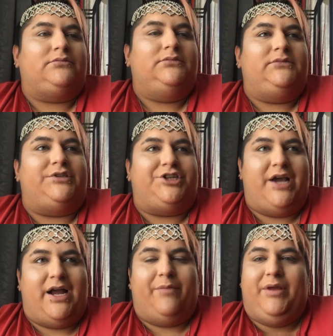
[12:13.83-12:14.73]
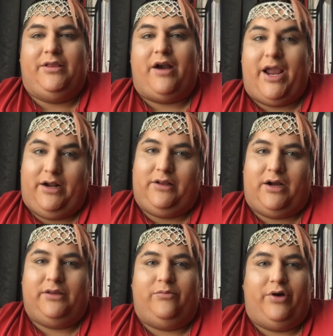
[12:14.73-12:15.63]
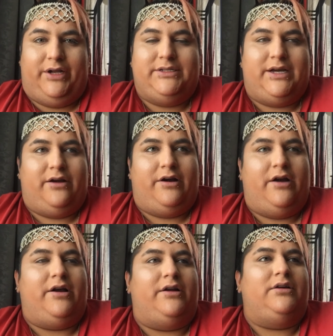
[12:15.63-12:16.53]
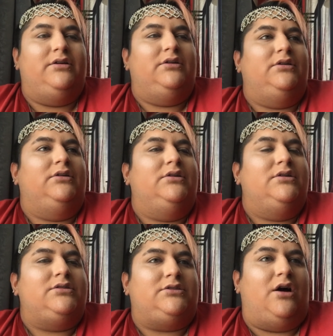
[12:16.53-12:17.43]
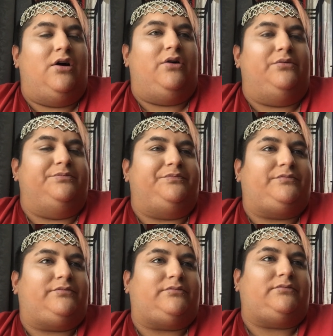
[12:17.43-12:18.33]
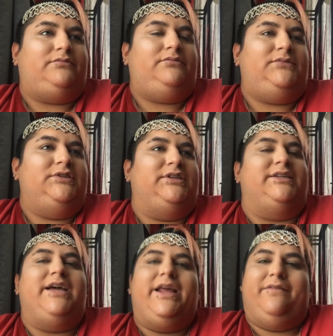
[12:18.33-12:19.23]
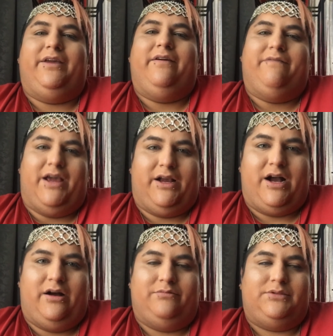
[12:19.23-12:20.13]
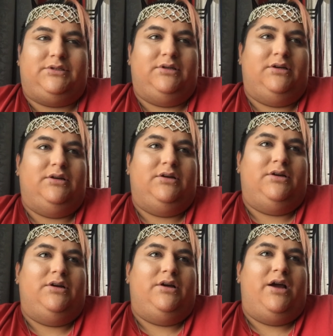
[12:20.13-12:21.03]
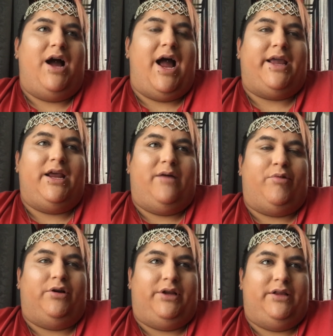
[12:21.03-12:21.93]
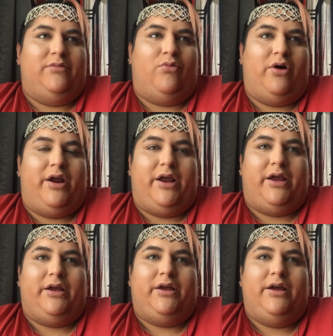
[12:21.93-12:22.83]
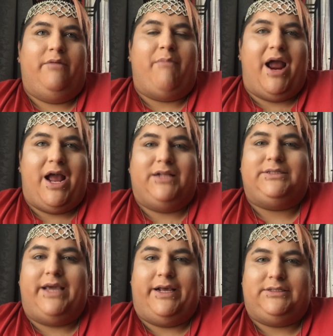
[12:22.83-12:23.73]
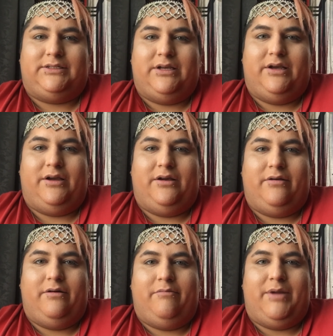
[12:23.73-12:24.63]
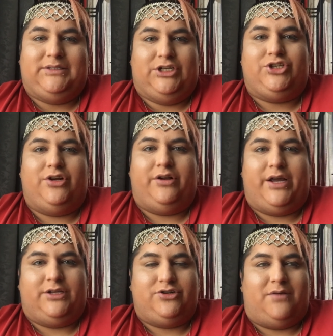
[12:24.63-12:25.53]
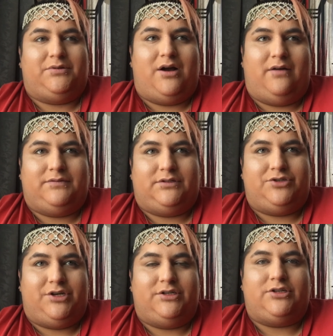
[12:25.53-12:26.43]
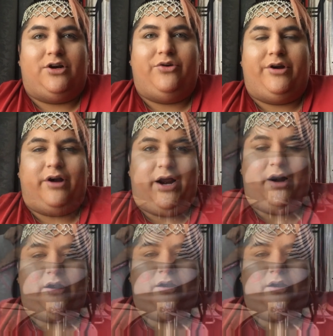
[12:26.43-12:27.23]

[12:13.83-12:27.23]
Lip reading: She had to be there at 8 o'clock in the morning to get her hair done. So the day of the event comes. I get up early in the morning. My aunt takes my sister to get dropped off so she can start doing her hair.